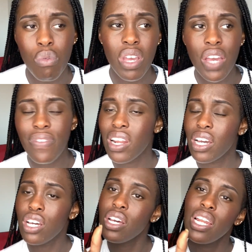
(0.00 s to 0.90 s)
We were given
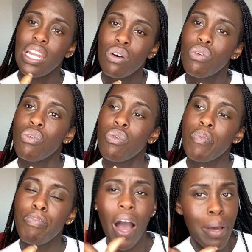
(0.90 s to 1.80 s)
like a
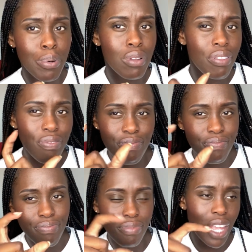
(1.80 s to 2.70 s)
little Bible,
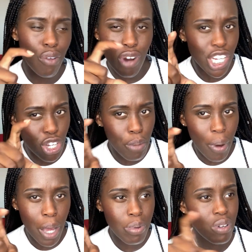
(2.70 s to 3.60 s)
like radio
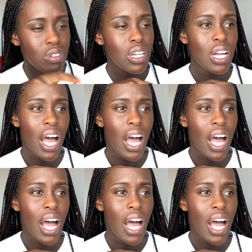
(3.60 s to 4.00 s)
Bible.